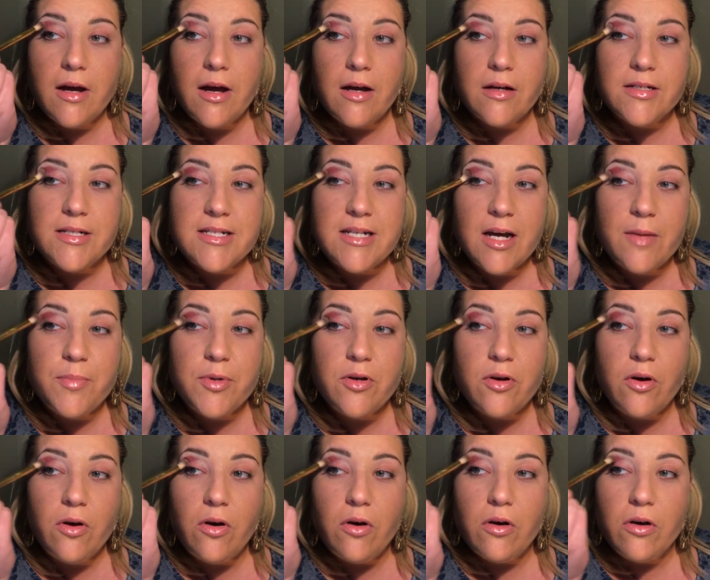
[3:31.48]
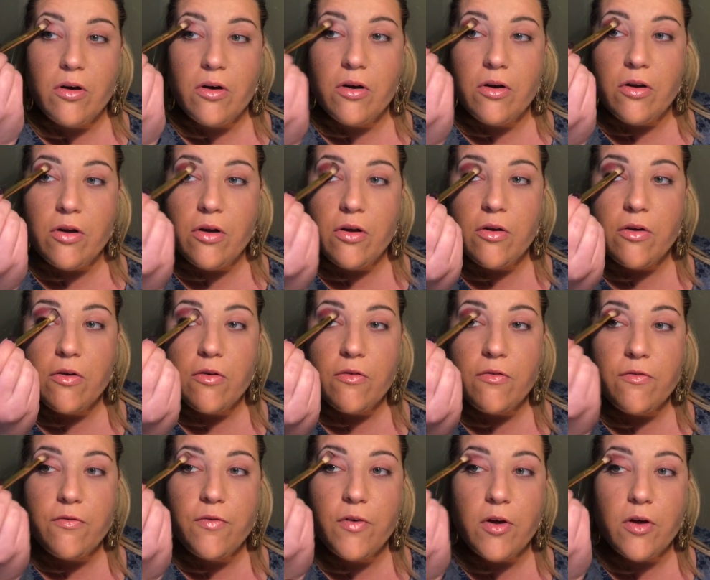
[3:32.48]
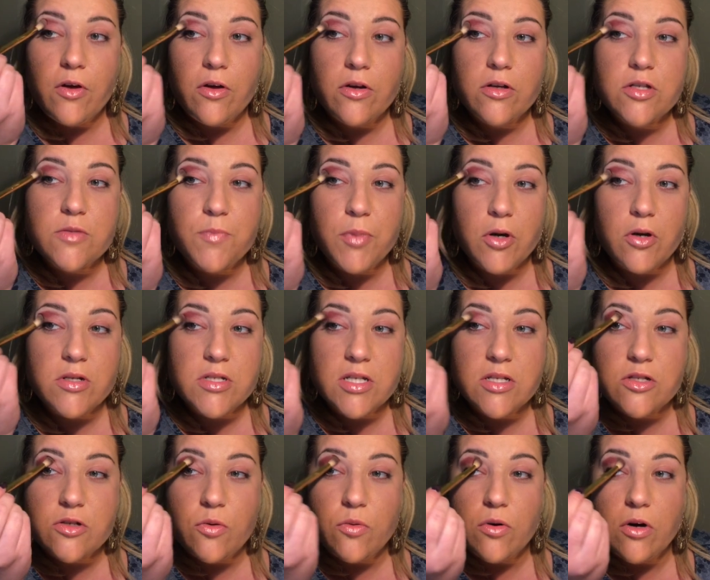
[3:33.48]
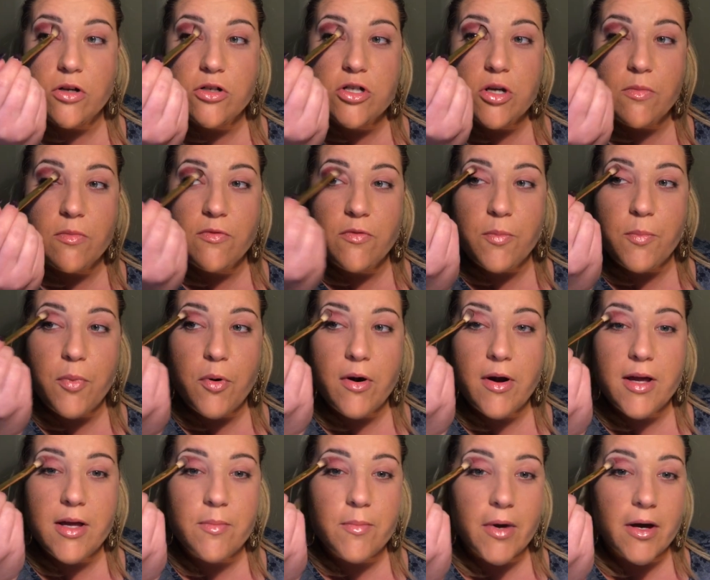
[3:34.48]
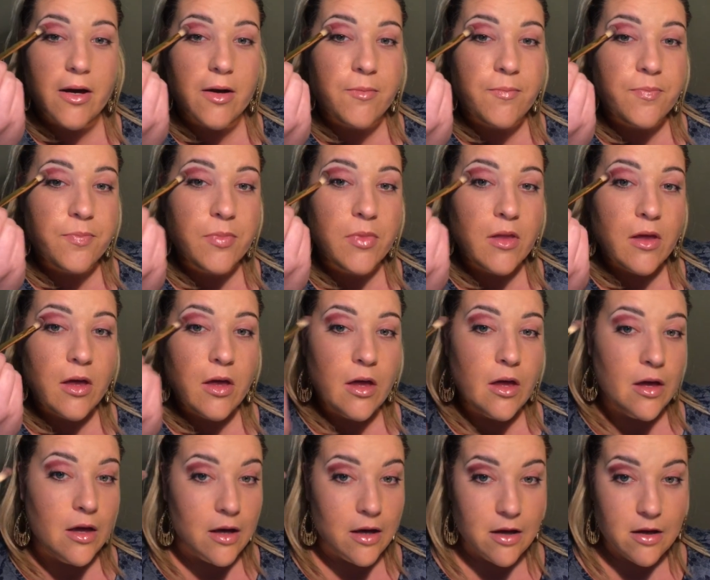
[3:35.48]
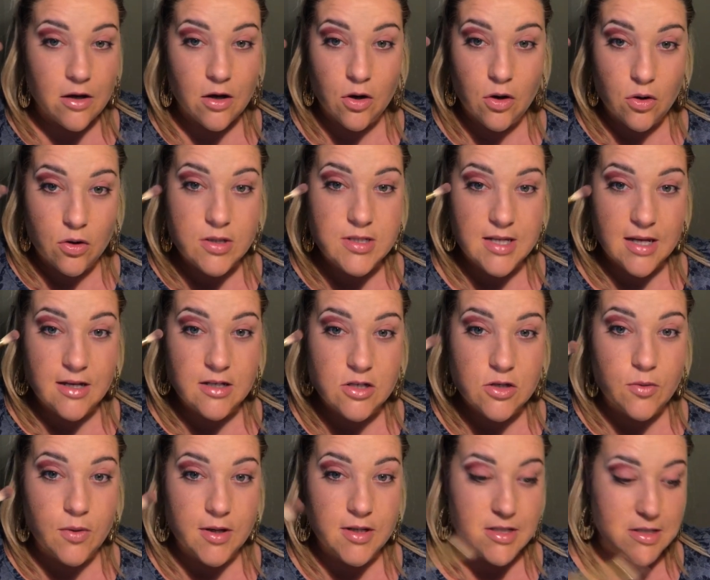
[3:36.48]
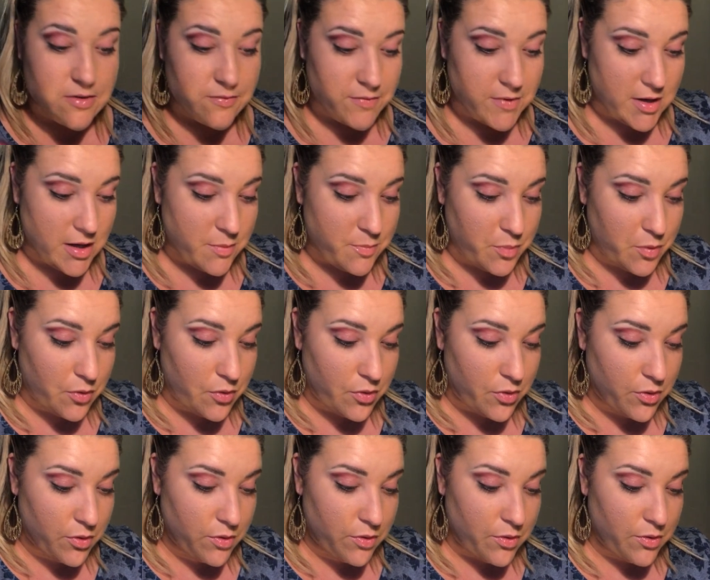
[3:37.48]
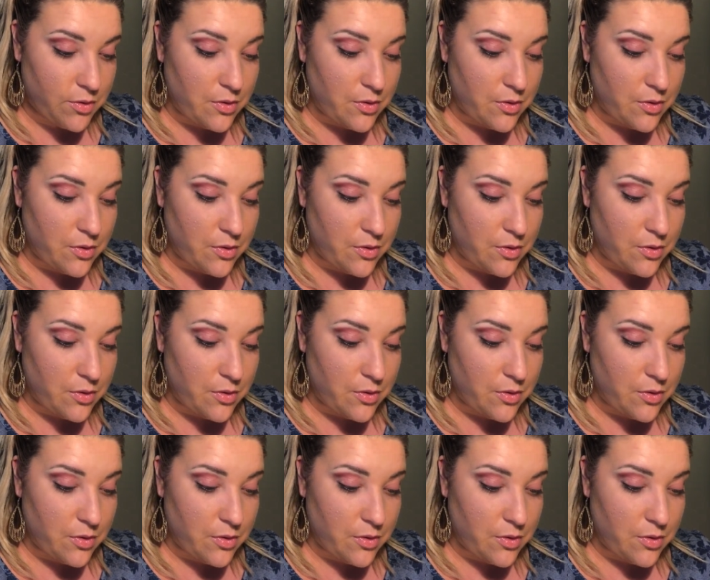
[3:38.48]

I dab it on first because it's going on top of a primer. And it looks like it's quite severe, but